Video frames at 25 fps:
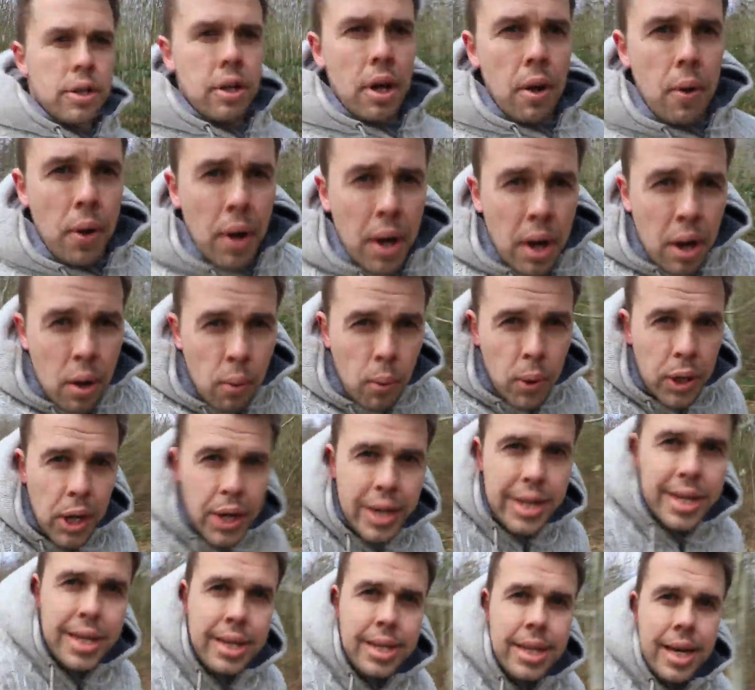So we're going
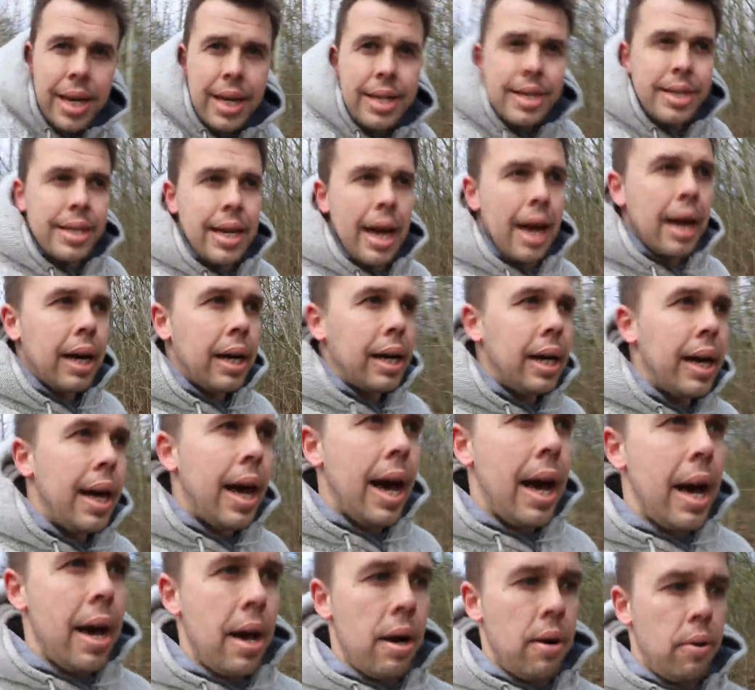to see exactly
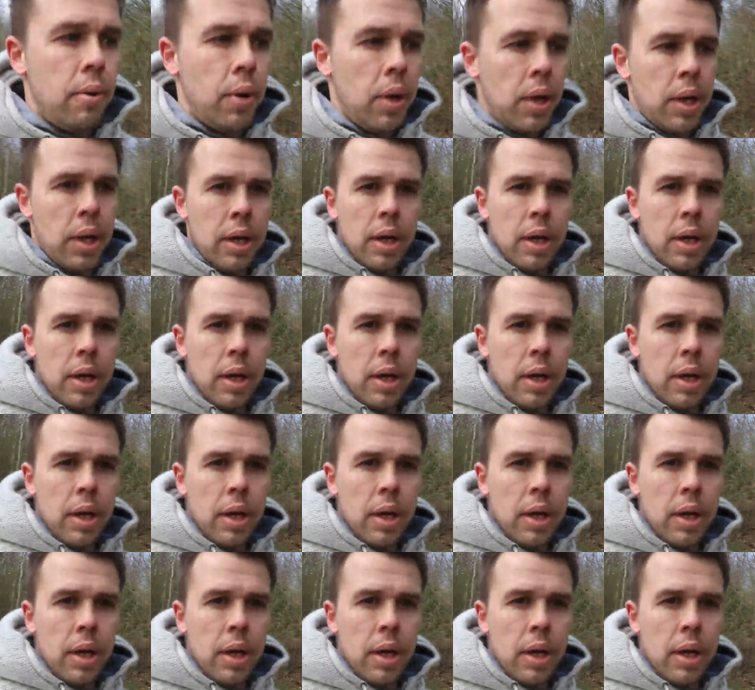how